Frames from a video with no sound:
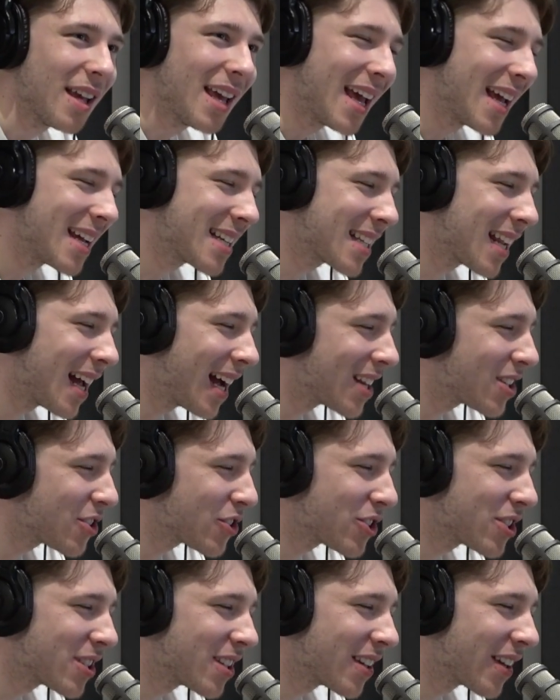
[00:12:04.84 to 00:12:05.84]
It's like
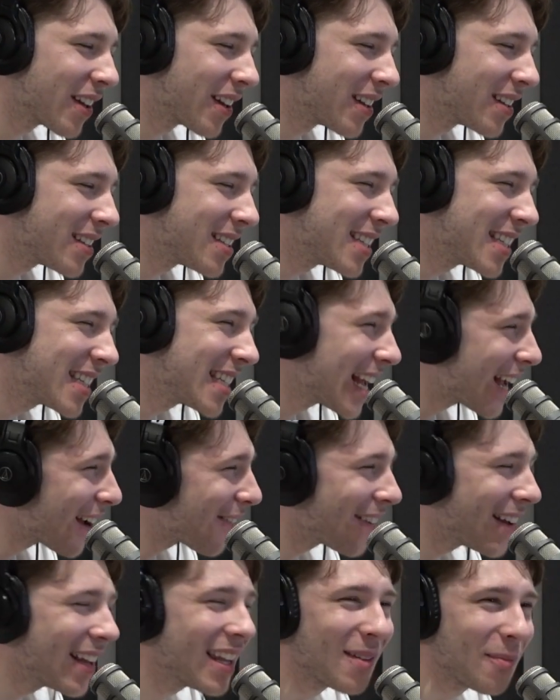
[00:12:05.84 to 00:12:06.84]
just a sick
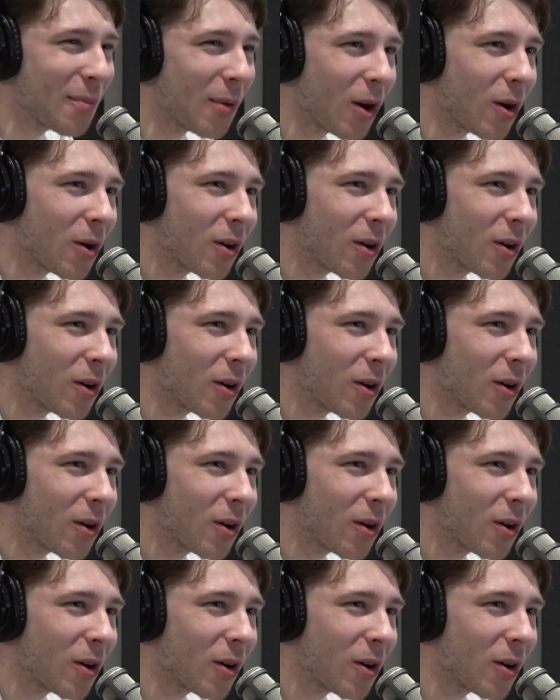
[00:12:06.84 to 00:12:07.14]
feeling, bro.